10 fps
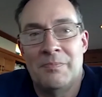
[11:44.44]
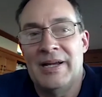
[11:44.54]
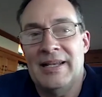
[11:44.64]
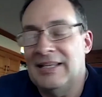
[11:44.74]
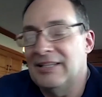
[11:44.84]

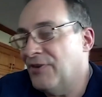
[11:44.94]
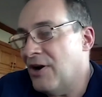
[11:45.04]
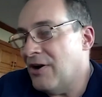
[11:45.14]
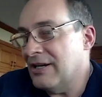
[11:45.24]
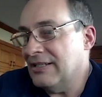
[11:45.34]
but as
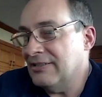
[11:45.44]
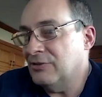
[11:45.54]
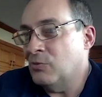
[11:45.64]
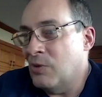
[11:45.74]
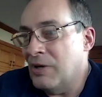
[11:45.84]
far as
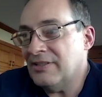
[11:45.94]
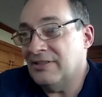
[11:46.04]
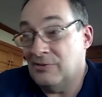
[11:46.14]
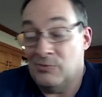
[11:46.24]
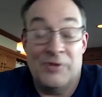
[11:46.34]

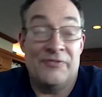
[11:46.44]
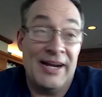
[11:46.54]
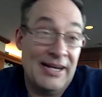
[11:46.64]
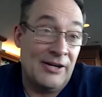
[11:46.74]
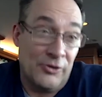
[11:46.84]
what's, we're
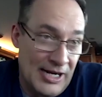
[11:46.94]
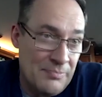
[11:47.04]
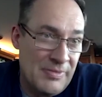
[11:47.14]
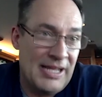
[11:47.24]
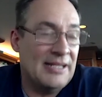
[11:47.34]
finding out
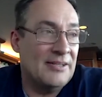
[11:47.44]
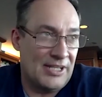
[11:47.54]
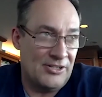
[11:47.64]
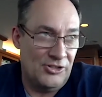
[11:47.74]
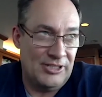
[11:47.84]
gram negatives,
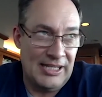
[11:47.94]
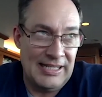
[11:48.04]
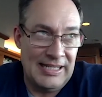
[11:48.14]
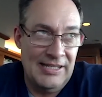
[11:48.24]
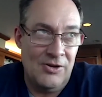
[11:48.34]
as you said,
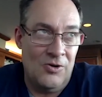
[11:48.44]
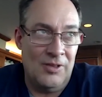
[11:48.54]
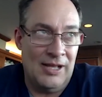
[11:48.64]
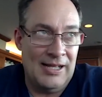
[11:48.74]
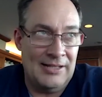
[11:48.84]
E.
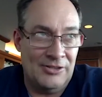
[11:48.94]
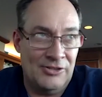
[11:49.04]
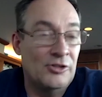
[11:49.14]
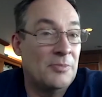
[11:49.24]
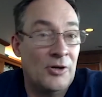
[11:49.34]
coli and
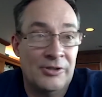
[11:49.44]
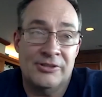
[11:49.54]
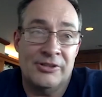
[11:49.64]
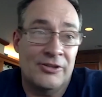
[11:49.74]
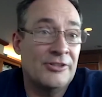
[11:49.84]

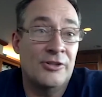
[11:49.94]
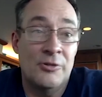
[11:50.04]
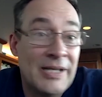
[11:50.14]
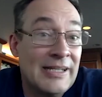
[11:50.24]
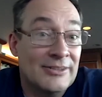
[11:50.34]
Pseudomonas are the two
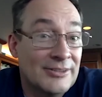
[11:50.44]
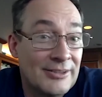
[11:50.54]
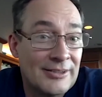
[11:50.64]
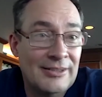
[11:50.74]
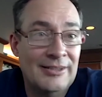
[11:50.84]
biggest.
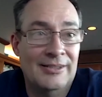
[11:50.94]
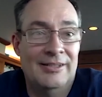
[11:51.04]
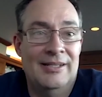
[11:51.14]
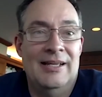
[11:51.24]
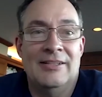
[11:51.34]

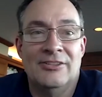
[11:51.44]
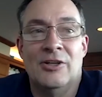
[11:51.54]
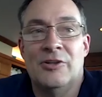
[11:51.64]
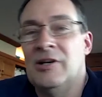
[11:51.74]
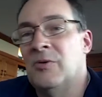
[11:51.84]
And
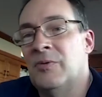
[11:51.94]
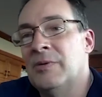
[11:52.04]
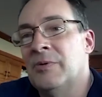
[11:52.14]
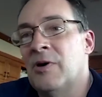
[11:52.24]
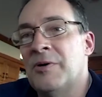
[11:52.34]
so, you know, we
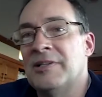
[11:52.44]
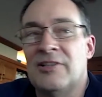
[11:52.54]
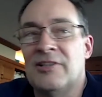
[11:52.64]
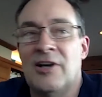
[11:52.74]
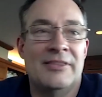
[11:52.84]
were always
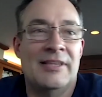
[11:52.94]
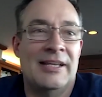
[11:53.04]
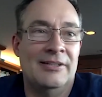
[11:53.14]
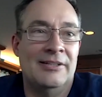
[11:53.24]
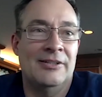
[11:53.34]
taught
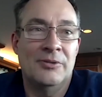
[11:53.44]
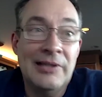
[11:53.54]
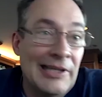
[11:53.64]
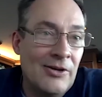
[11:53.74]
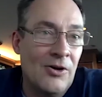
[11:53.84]
that, you know,
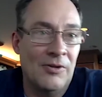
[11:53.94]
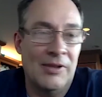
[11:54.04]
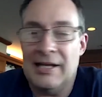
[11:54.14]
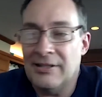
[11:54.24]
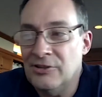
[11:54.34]
E.
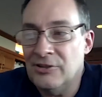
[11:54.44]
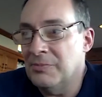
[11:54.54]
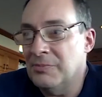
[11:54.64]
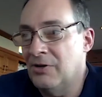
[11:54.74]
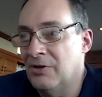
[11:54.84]
coli and
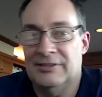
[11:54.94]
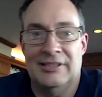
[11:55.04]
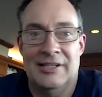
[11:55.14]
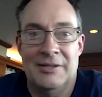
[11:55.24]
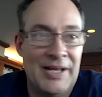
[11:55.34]
Pseudomonas
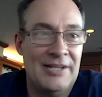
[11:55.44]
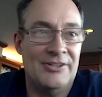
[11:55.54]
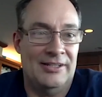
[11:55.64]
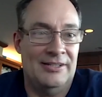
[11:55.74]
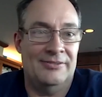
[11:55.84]
in a
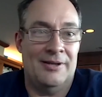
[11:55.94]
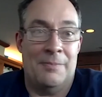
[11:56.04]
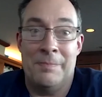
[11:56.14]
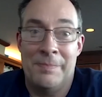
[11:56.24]
patient is a